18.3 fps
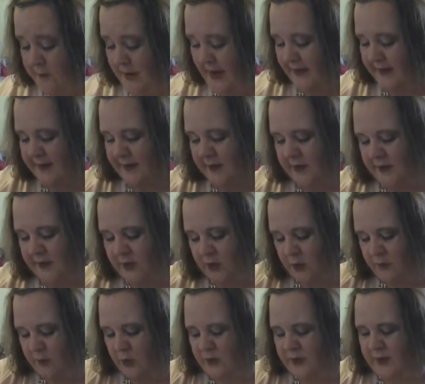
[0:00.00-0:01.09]
bag since it's her
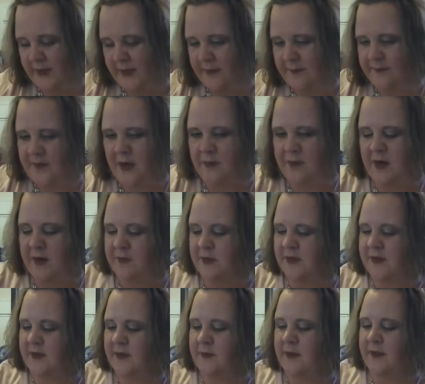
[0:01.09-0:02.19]
birthday. I'll probably
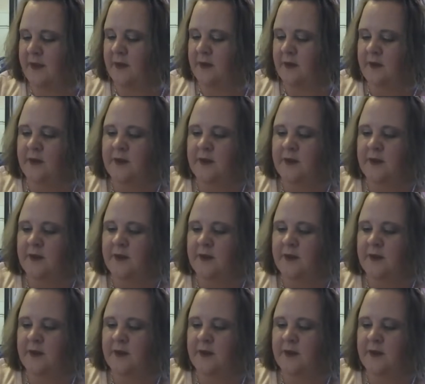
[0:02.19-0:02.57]
put some in there.